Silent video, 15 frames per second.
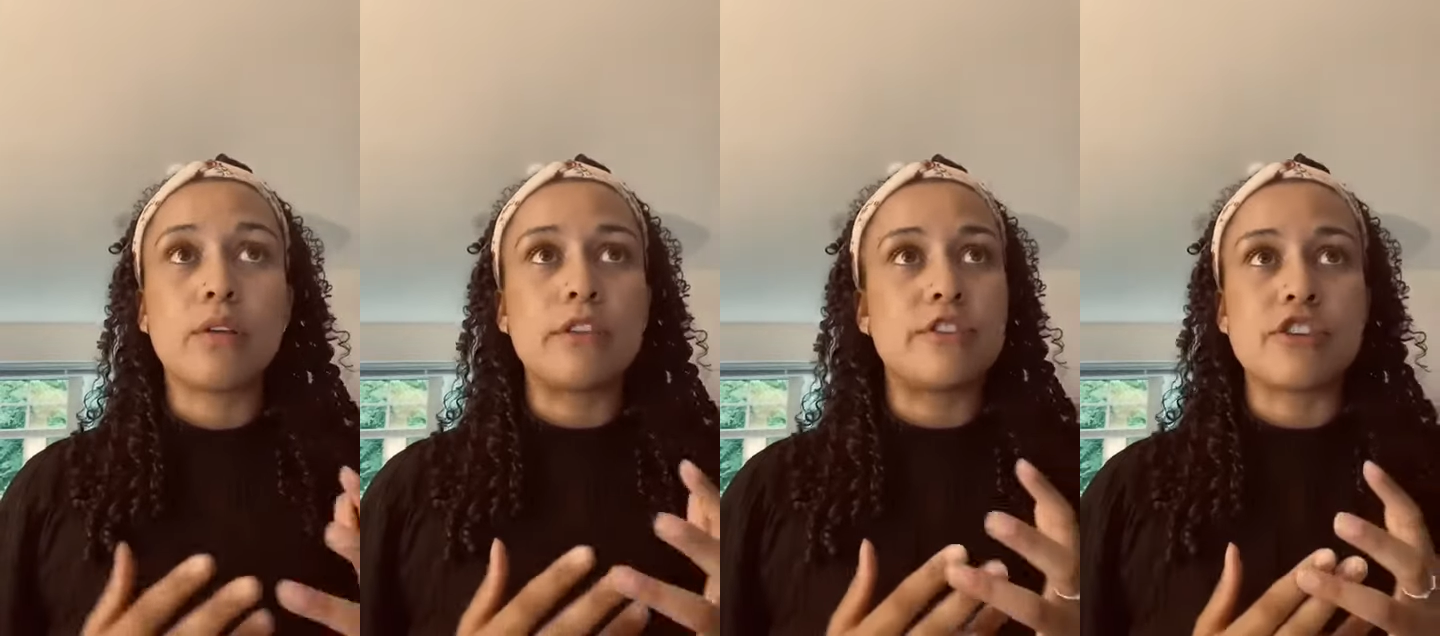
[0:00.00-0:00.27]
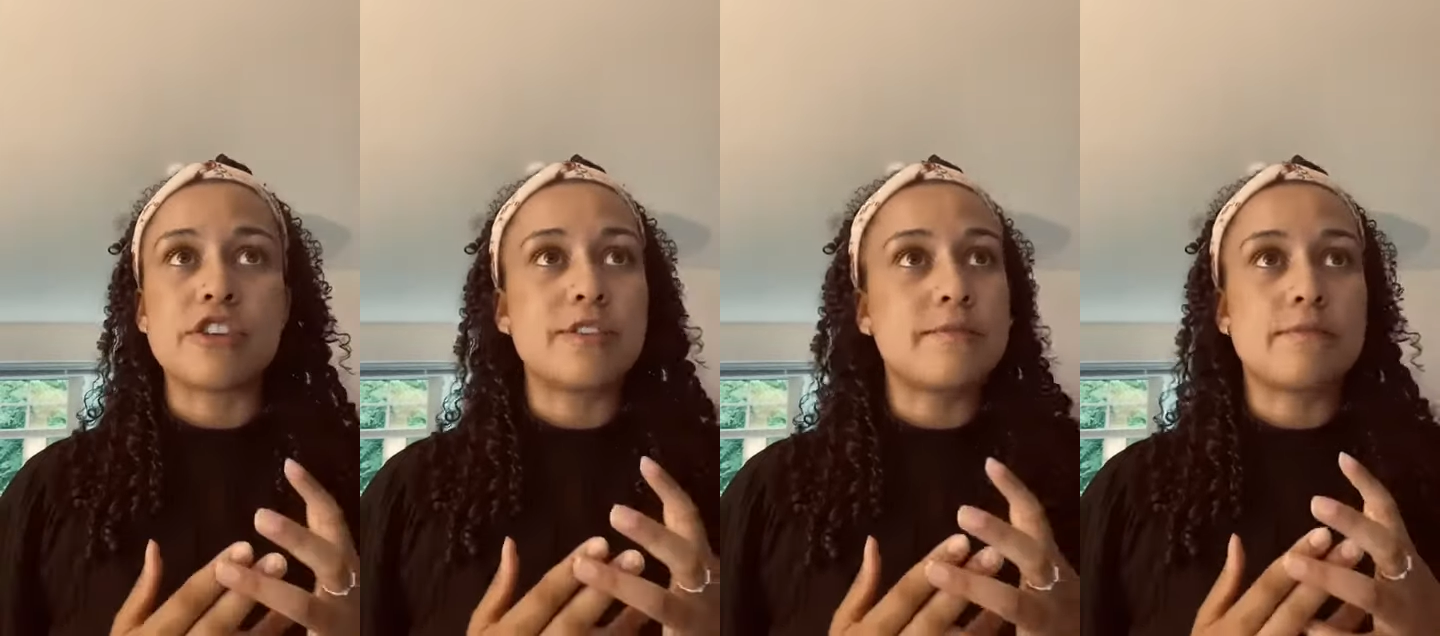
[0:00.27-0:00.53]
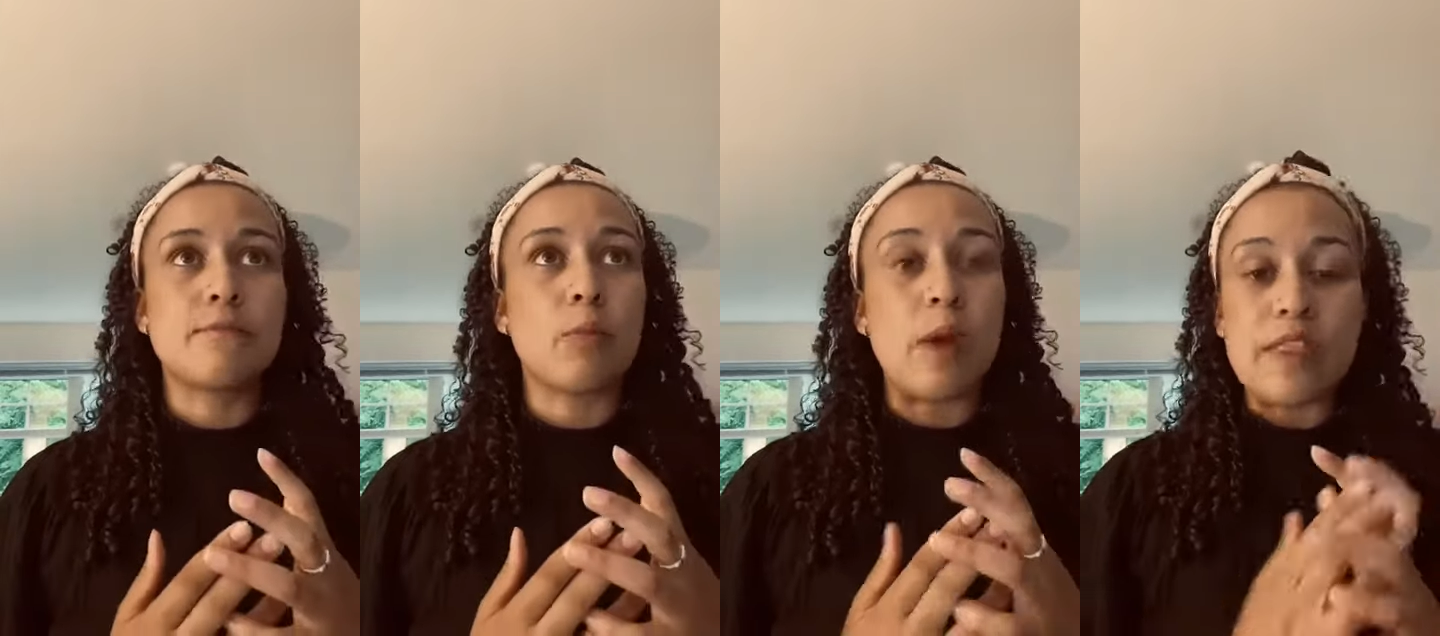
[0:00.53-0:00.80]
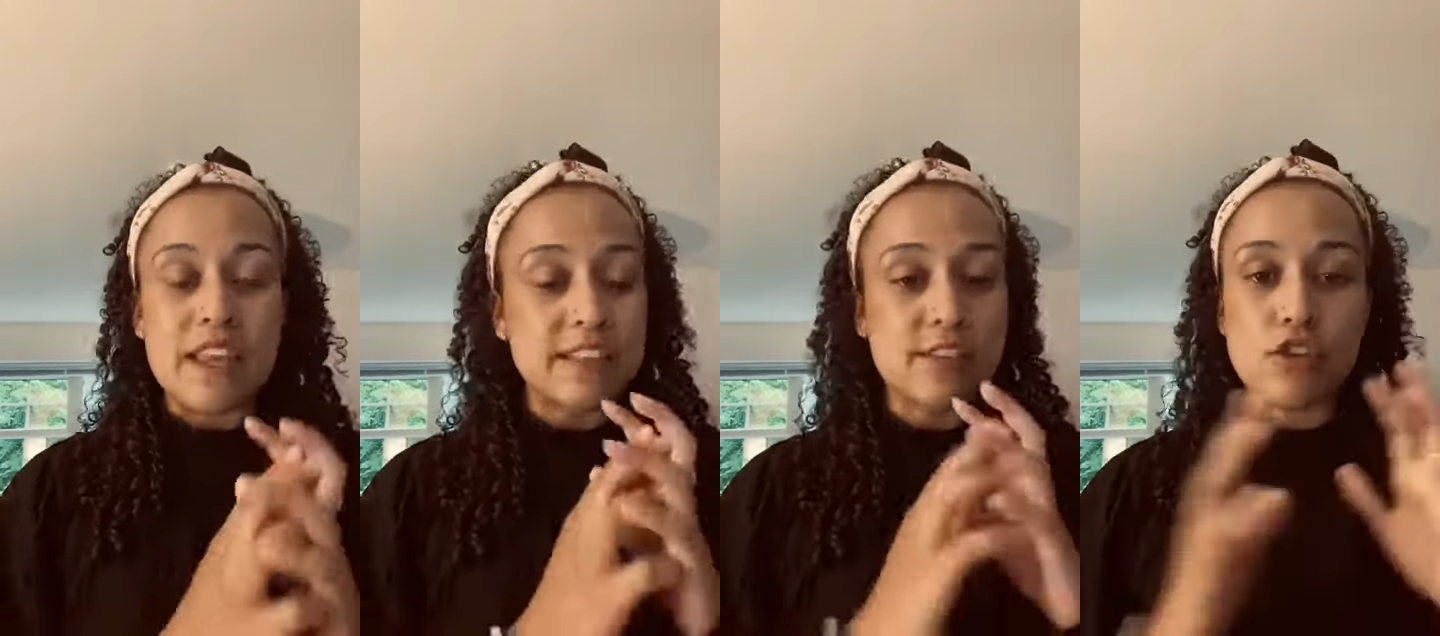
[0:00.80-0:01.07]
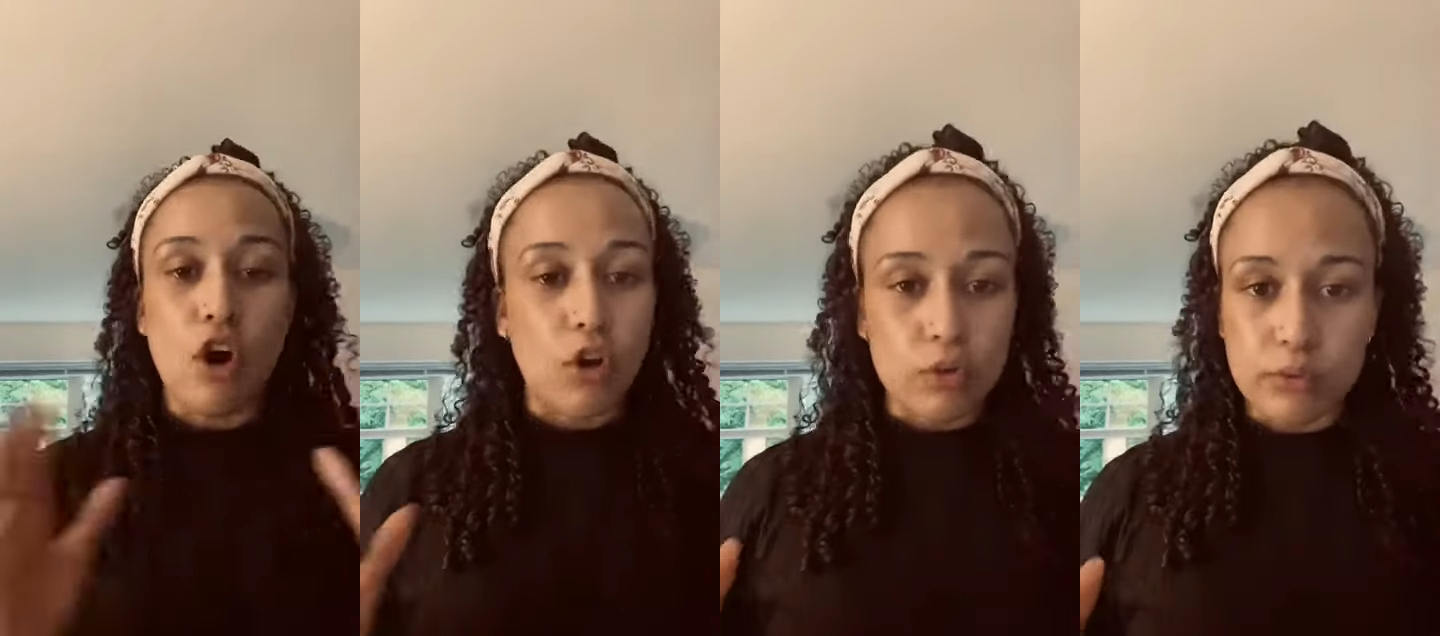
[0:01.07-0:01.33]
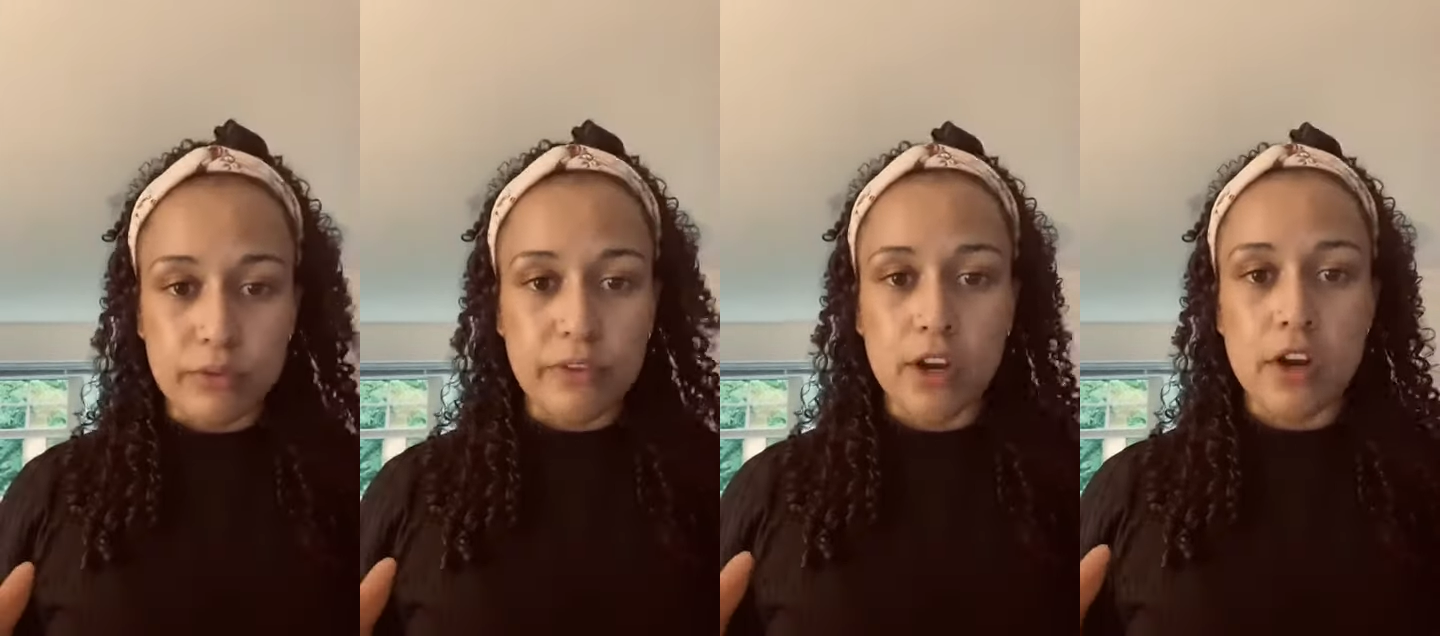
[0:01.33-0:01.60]
Just when this is all
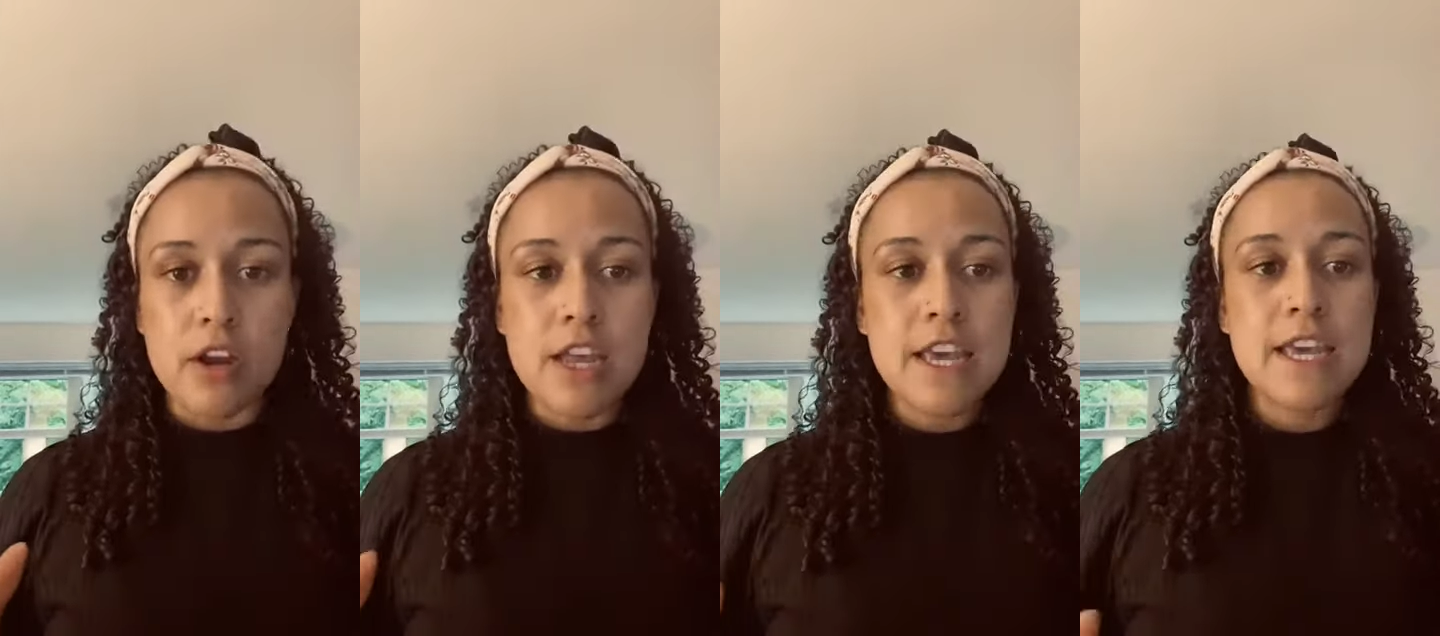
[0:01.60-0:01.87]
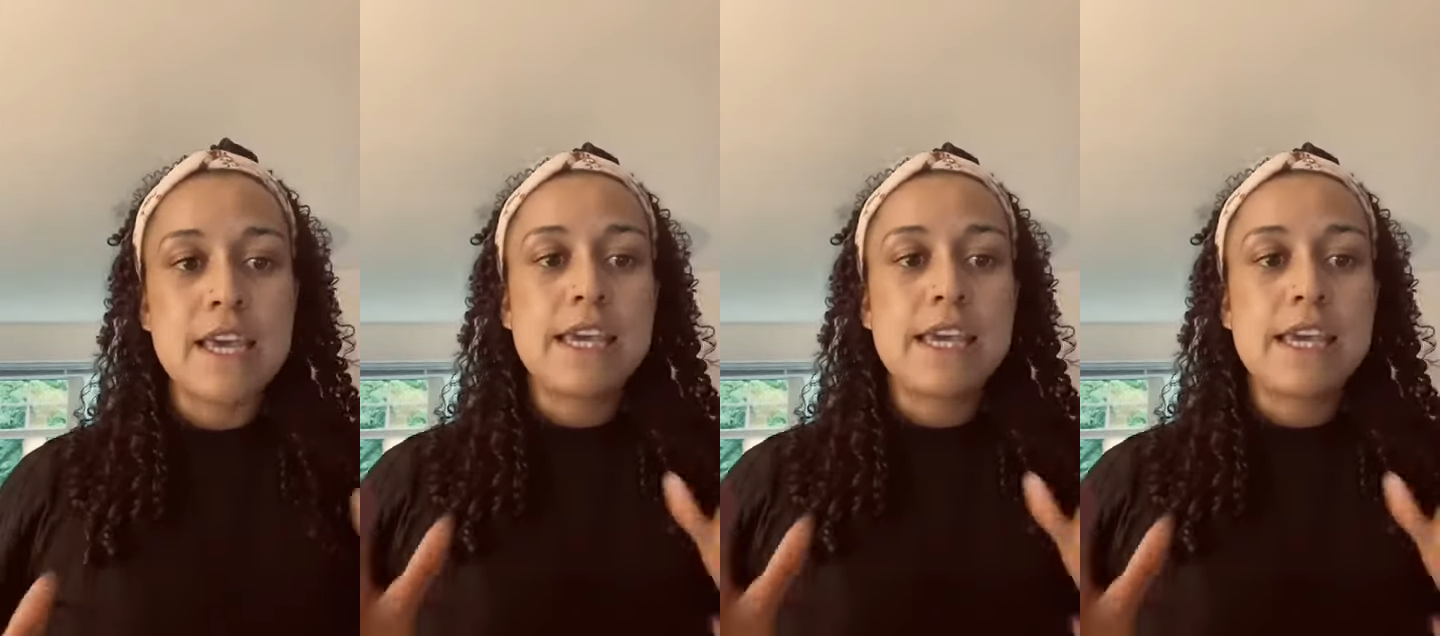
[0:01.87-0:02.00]
over,